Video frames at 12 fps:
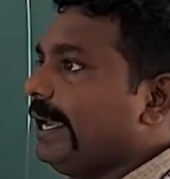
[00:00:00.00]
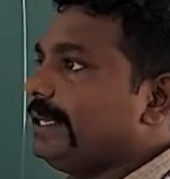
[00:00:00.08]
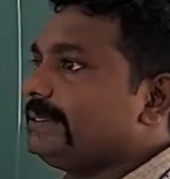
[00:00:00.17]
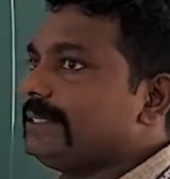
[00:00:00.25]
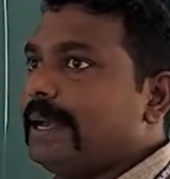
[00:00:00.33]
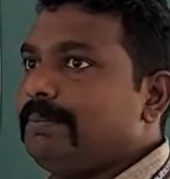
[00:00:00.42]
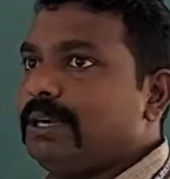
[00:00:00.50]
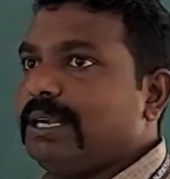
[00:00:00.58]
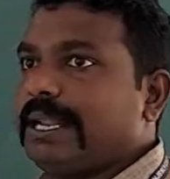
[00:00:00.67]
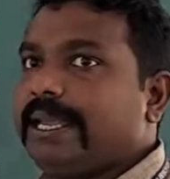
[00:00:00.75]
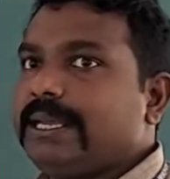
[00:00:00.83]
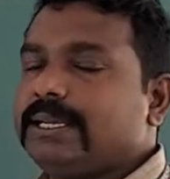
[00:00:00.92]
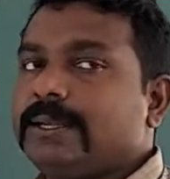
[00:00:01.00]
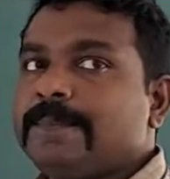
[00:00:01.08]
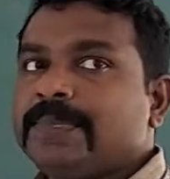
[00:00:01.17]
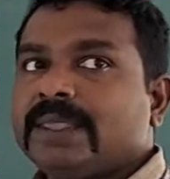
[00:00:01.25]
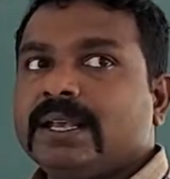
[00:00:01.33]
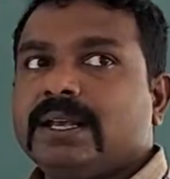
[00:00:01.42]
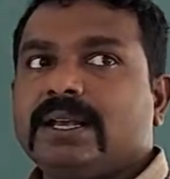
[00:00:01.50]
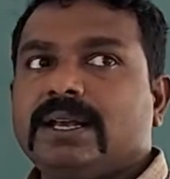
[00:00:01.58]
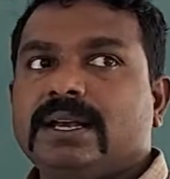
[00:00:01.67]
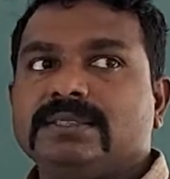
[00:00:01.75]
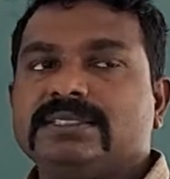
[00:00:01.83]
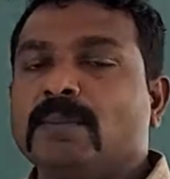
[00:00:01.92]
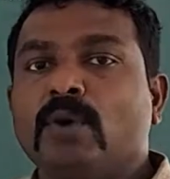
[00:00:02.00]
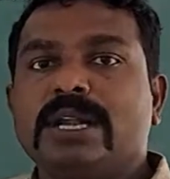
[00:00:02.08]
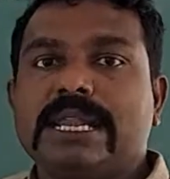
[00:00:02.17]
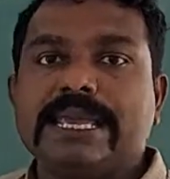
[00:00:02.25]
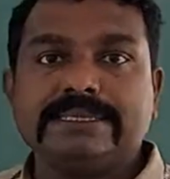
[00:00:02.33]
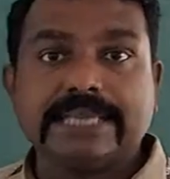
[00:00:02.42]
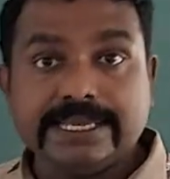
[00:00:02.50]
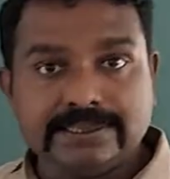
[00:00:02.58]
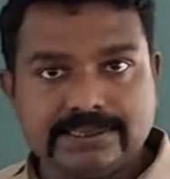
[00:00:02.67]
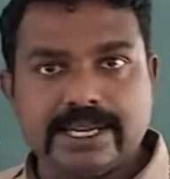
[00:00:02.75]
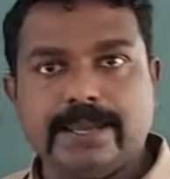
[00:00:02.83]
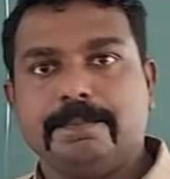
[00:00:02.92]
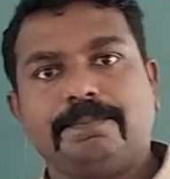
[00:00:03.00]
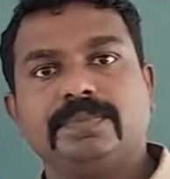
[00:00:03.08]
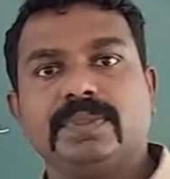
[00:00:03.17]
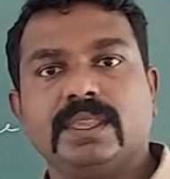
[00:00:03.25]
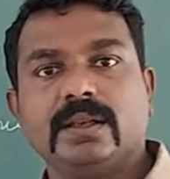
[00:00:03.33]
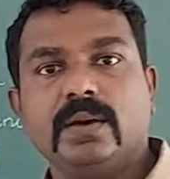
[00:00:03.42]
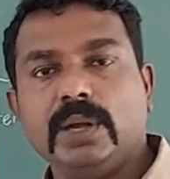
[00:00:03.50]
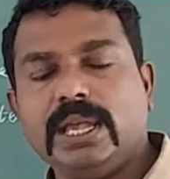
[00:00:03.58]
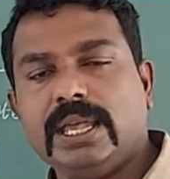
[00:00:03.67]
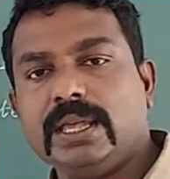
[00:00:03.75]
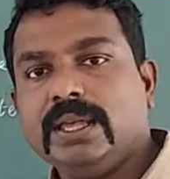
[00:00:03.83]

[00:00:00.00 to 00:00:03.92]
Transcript: example like someone likes ice cream. Okay.